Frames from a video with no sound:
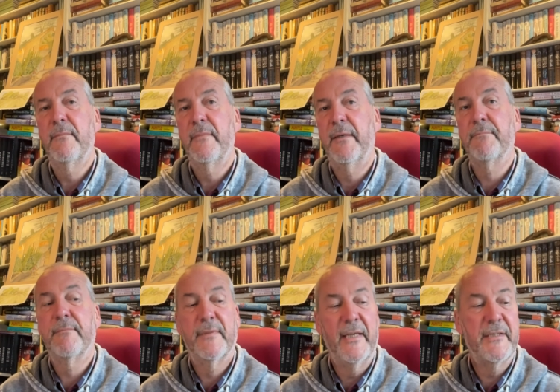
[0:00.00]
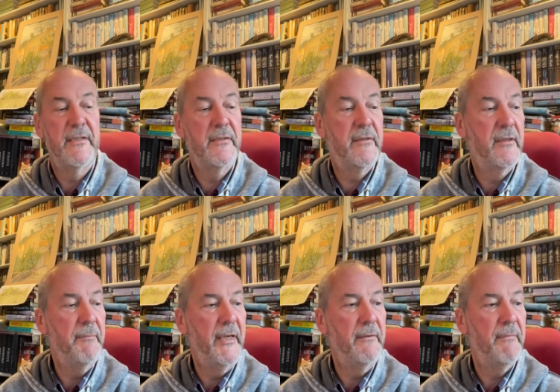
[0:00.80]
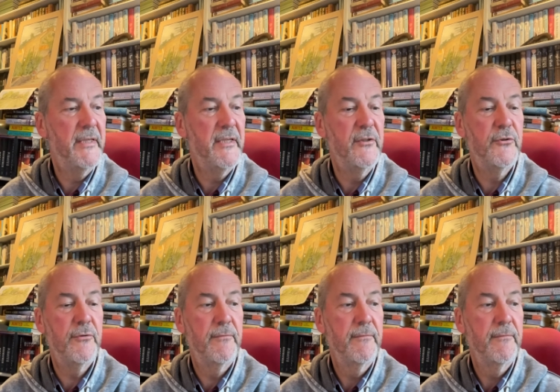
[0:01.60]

yep, that is the main message